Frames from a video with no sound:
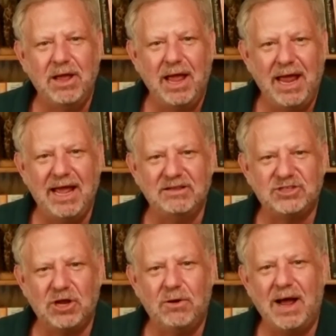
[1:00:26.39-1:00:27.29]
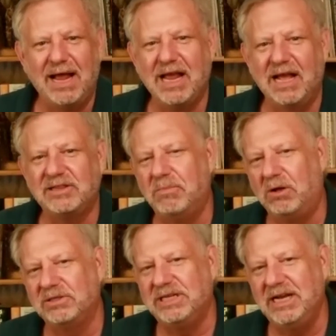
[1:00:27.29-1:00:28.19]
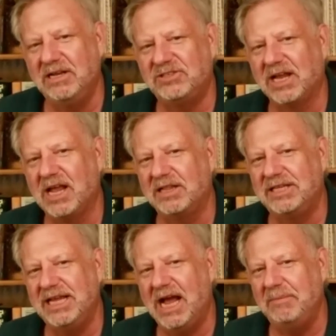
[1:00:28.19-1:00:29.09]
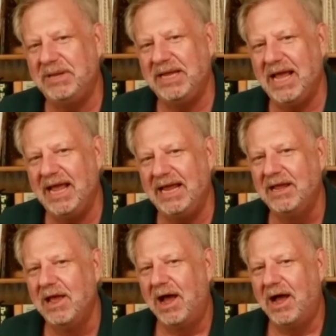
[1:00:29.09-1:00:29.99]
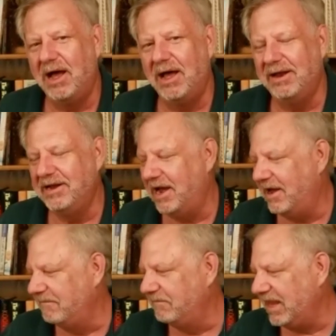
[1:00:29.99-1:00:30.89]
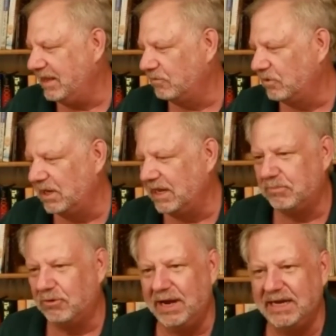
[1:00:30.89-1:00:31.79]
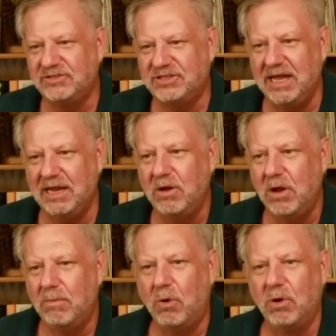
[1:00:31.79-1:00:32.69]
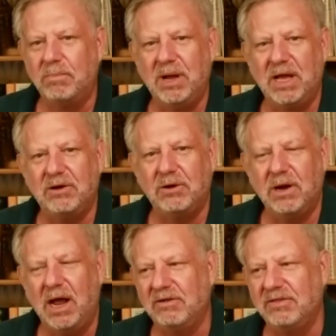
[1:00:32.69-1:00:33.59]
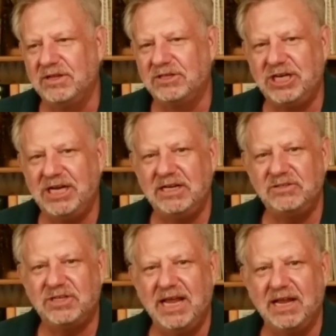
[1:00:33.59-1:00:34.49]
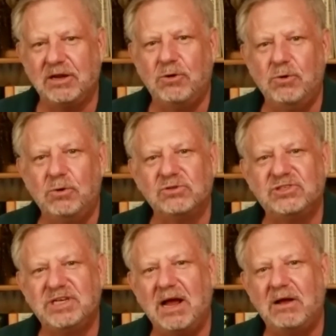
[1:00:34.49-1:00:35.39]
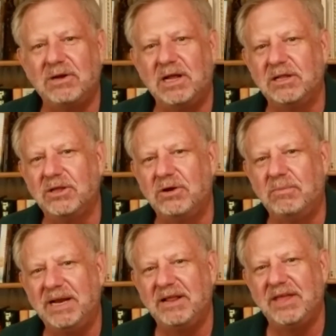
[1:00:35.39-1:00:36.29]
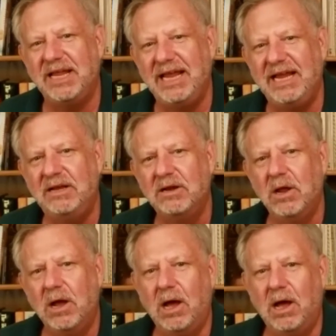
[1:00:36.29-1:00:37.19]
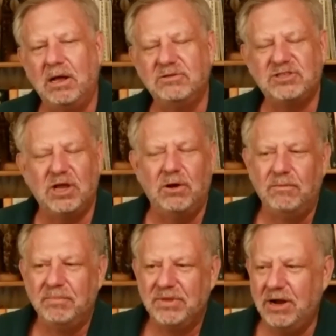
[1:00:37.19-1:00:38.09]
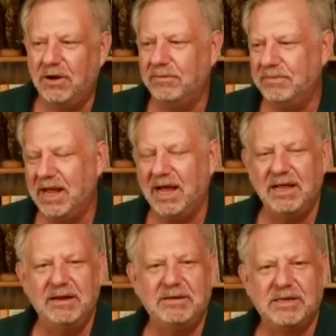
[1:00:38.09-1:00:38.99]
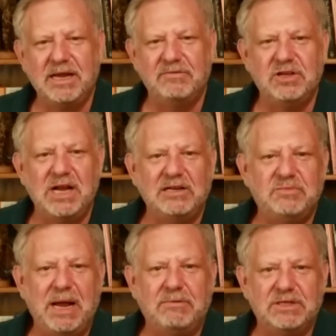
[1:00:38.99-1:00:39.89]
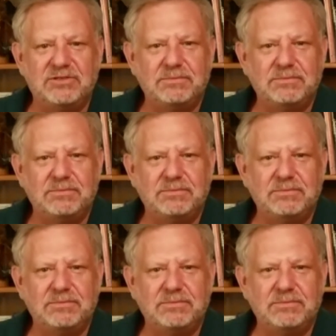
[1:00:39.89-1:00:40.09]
And so I got the maltiness, I got the IPA, and it really brings in more butter out of the cheese. It cools down a little bit of the heat. So, you know, it gives a nice balance.